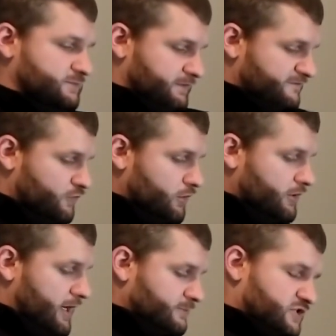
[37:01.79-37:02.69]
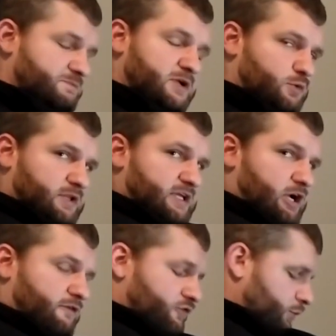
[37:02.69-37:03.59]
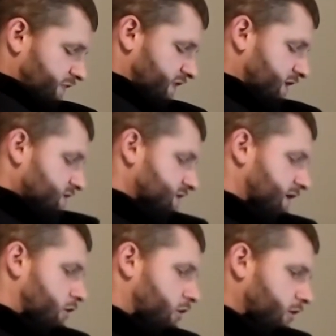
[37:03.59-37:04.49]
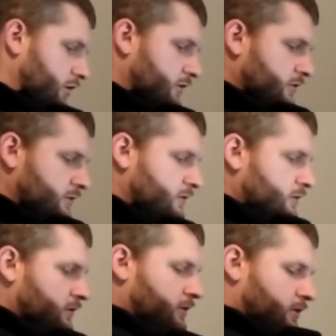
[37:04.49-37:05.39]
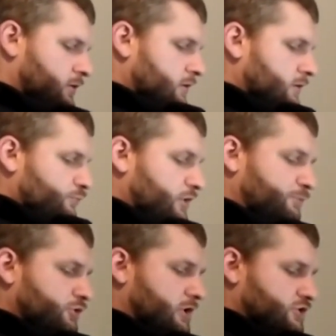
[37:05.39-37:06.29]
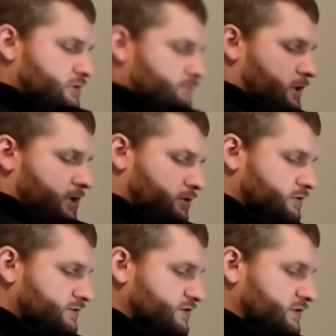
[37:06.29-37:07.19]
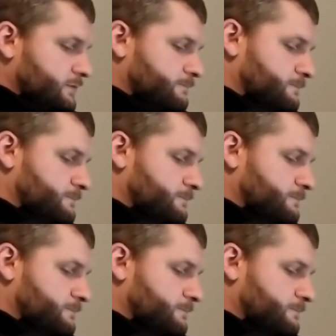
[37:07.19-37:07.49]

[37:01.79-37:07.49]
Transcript: before, I'm just being really careful with these. They are pre-production models,